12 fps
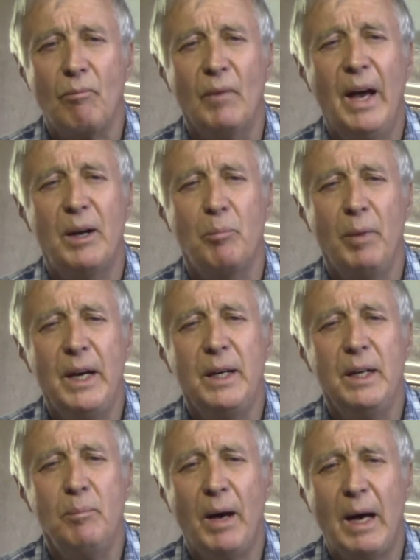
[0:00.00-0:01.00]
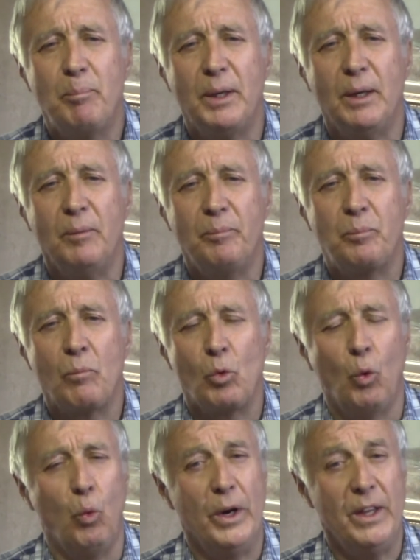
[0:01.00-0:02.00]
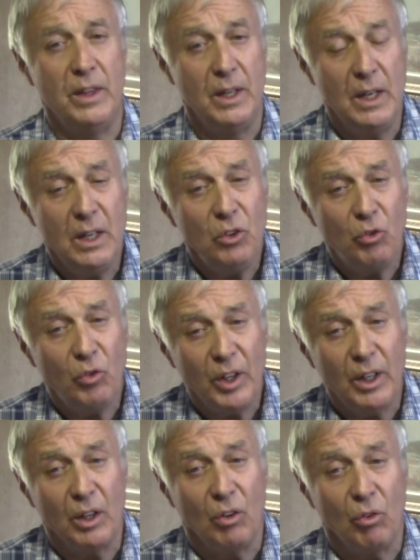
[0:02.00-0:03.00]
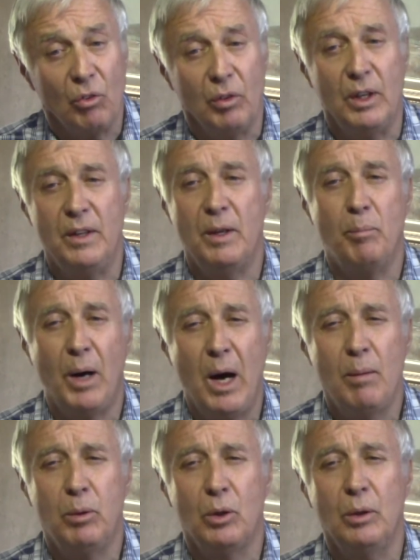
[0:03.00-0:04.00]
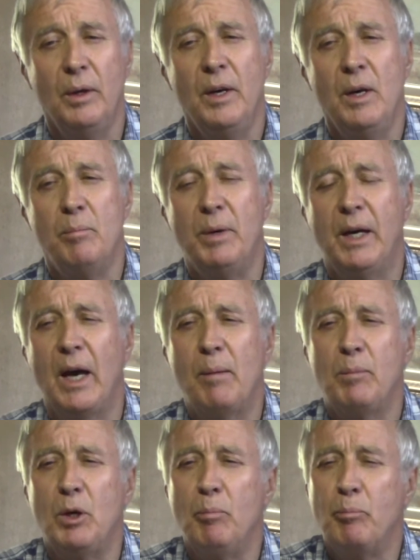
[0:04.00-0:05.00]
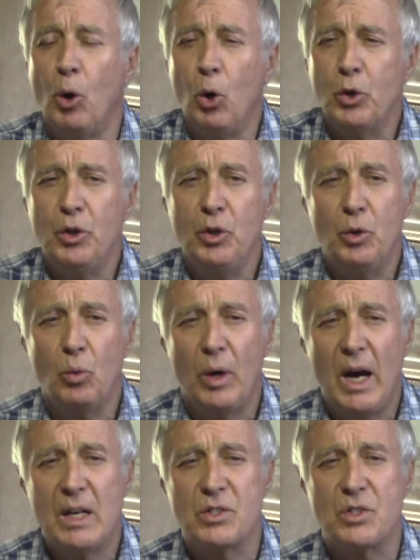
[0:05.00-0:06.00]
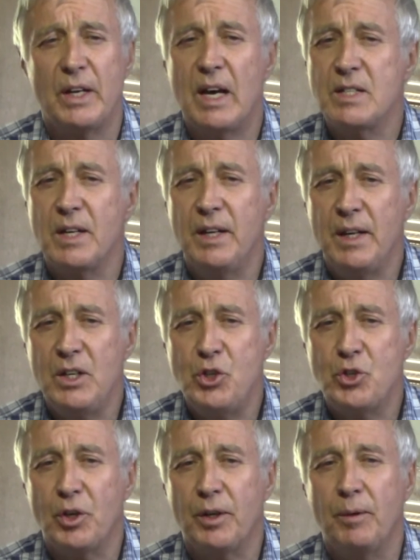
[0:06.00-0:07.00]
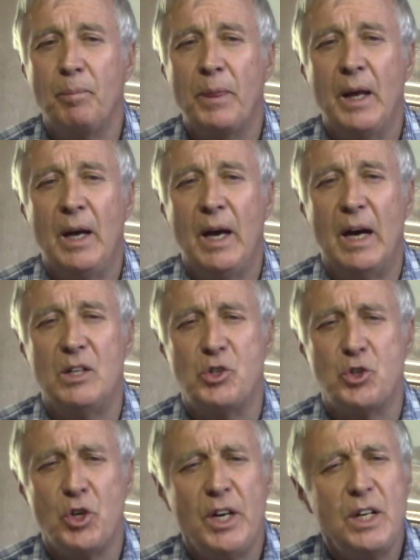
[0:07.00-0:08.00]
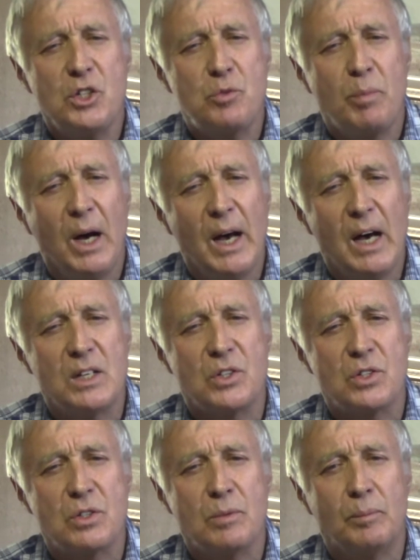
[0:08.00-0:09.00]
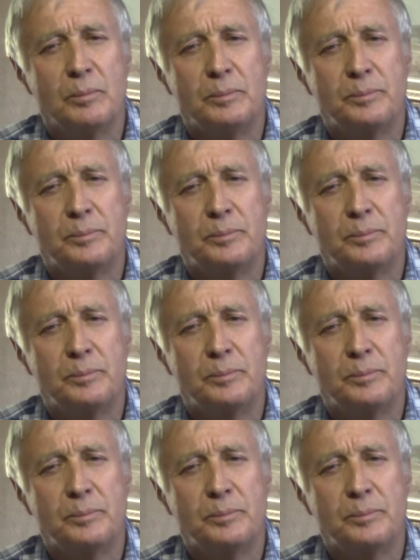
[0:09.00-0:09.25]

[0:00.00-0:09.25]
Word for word: and made him happy when these things in the Bible become important to us as a nation and cherished by us,